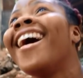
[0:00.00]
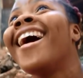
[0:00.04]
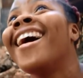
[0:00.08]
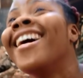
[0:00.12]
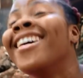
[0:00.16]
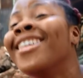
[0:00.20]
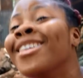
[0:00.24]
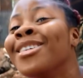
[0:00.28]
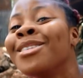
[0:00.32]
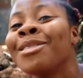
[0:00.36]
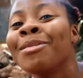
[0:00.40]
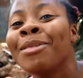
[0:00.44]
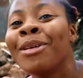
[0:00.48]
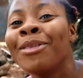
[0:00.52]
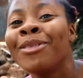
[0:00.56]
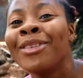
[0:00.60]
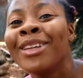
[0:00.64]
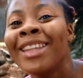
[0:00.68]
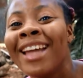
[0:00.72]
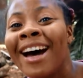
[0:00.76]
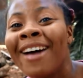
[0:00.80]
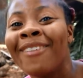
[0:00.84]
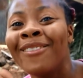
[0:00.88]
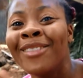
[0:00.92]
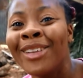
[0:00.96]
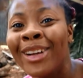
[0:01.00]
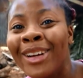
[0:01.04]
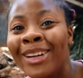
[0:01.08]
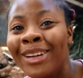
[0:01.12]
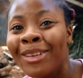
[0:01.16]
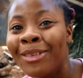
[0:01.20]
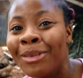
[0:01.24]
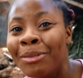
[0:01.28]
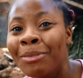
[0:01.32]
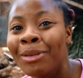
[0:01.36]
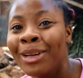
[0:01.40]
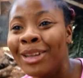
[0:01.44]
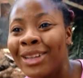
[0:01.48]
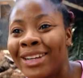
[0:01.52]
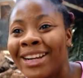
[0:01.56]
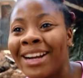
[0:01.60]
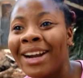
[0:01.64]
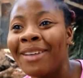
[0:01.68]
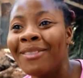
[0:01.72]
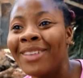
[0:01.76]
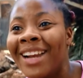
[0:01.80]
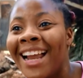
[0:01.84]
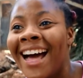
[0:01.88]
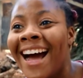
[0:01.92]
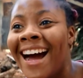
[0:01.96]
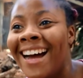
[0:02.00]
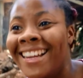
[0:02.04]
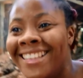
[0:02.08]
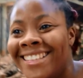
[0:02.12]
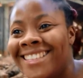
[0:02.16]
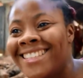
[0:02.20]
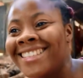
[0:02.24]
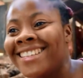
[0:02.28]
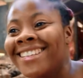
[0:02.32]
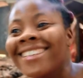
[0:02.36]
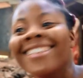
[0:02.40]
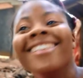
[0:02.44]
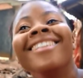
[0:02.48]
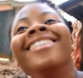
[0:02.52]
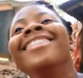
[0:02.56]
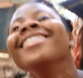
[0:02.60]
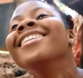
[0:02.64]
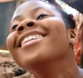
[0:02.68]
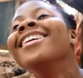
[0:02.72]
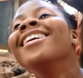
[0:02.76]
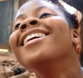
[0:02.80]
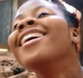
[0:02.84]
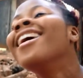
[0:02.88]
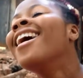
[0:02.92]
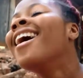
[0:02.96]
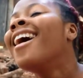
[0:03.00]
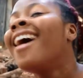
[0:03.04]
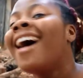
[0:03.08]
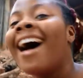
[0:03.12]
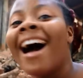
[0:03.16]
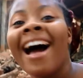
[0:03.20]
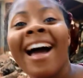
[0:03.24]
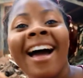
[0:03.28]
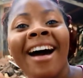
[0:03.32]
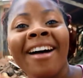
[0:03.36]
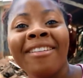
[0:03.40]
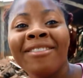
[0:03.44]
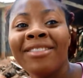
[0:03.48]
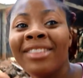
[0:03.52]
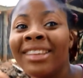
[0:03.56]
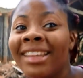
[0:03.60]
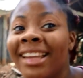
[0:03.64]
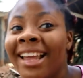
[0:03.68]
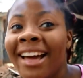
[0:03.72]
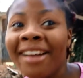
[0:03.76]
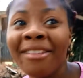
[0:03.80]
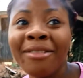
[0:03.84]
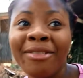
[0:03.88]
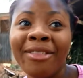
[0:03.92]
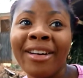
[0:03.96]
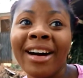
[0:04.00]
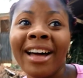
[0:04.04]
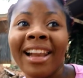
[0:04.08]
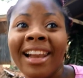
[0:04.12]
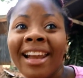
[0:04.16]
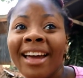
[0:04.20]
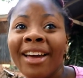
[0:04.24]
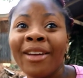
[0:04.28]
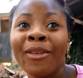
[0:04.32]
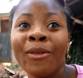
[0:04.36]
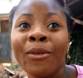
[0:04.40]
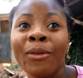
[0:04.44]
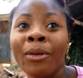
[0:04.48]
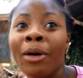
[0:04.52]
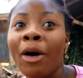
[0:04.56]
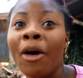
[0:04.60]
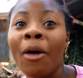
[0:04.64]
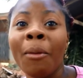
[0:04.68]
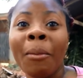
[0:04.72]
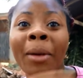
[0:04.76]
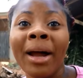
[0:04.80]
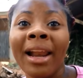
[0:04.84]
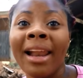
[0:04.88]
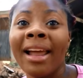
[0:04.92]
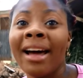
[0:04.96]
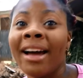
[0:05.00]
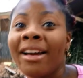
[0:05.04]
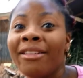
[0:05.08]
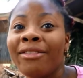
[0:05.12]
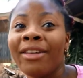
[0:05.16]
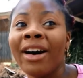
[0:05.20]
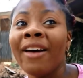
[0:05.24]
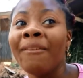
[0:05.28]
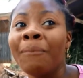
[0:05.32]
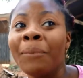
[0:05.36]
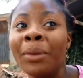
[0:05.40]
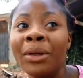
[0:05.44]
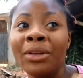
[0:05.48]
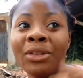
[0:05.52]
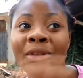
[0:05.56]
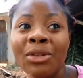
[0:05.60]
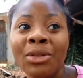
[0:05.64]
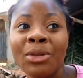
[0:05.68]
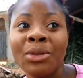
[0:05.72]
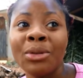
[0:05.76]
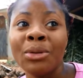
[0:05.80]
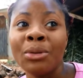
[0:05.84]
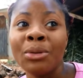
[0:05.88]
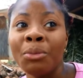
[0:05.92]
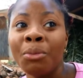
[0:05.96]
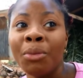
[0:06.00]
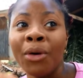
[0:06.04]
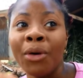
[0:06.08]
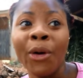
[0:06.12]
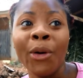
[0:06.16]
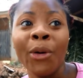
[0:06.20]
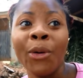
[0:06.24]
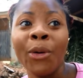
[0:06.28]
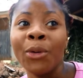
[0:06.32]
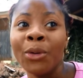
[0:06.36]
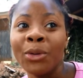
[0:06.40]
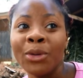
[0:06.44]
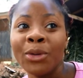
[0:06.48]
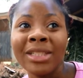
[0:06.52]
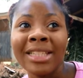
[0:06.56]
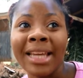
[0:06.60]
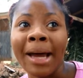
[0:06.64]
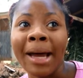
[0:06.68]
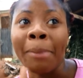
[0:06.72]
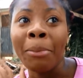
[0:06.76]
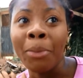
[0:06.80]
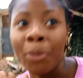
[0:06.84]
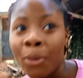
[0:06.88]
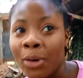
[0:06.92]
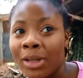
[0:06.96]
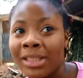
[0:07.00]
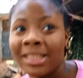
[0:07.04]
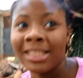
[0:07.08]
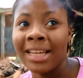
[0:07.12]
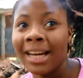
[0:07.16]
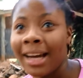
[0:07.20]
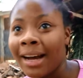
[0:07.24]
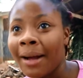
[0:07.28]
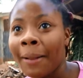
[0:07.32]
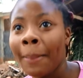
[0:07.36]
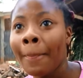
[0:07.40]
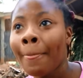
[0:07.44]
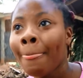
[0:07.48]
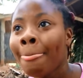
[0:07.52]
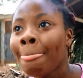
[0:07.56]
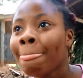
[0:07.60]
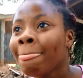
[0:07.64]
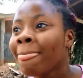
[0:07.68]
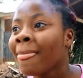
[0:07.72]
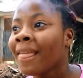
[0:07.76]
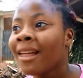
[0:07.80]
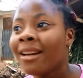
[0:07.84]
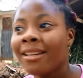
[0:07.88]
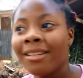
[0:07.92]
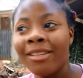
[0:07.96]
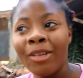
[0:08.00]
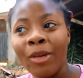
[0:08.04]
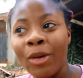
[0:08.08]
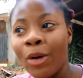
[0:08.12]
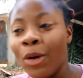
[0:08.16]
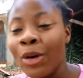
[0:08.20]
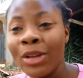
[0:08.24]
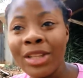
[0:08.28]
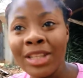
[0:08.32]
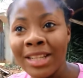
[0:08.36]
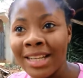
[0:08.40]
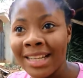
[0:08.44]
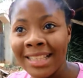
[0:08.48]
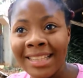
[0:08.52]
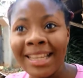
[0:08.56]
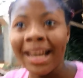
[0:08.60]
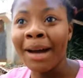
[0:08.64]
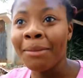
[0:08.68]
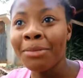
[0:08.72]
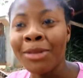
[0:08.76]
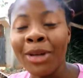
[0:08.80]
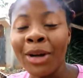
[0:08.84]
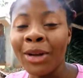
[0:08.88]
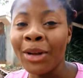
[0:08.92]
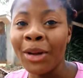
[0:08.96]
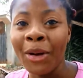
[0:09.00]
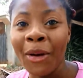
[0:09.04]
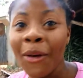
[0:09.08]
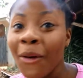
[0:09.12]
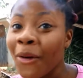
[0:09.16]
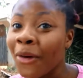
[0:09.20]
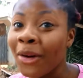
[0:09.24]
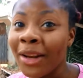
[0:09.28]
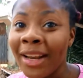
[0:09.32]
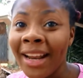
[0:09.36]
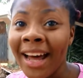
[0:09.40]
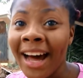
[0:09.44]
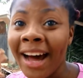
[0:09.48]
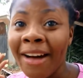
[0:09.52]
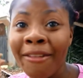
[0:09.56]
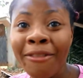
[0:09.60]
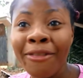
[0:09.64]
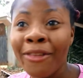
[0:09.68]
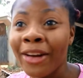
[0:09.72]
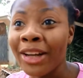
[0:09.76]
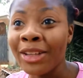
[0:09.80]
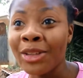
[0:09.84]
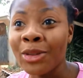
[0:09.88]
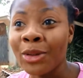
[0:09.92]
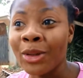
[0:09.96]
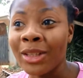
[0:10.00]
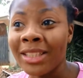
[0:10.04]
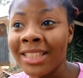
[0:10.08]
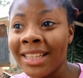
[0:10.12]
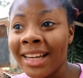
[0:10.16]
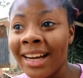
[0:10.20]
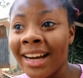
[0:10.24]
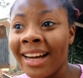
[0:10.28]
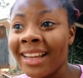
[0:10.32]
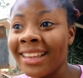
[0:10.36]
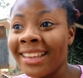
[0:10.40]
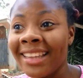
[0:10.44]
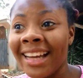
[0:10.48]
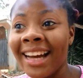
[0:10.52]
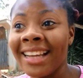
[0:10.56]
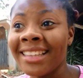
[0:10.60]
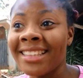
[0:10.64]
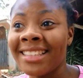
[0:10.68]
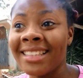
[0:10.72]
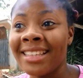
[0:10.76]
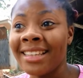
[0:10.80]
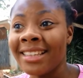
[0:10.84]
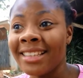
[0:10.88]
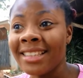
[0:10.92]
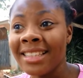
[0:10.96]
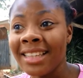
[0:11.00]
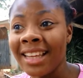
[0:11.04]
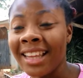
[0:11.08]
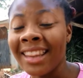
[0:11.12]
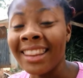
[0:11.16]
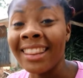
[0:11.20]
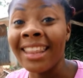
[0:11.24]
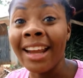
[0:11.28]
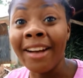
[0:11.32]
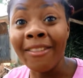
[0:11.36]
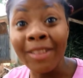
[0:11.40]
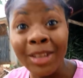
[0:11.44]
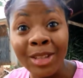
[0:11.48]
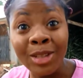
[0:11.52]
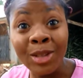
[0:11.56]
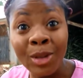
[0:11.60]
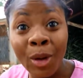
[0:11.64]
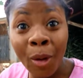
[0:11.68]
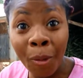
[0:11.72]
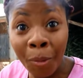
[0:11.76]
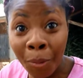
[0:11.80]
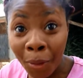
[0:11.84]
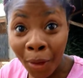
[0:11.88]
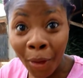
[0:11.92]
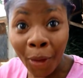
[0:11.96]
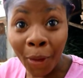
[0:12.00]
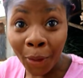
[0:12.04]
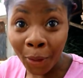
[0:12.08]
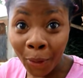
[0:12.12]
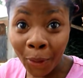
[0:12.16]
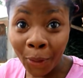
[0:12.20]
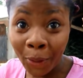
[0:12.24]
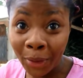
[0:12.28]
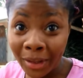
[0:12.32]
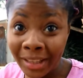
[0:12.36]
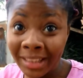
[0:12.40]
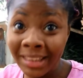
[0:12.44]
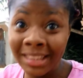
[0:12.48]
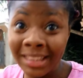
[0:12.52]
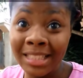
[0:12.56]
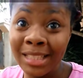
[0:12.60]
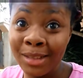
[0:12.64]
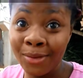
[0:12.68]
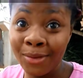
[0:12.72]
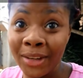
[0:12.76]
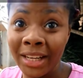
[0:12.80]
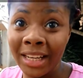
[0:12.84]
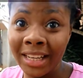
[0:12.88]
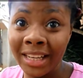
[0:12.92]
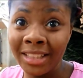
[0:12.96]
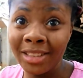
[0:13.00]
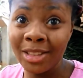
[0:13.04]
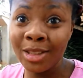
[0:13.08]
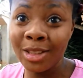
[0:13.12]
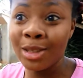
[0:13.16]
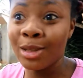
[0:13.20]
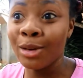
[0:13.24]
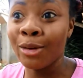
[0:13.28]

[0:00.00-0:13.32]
I know some of you that have done it will be looking at me like, auntie, I have never, like, all my life I've been used to borehole, tap water. Go to the tap, turn it on, fetch water, that's it. There is no borehole in this village.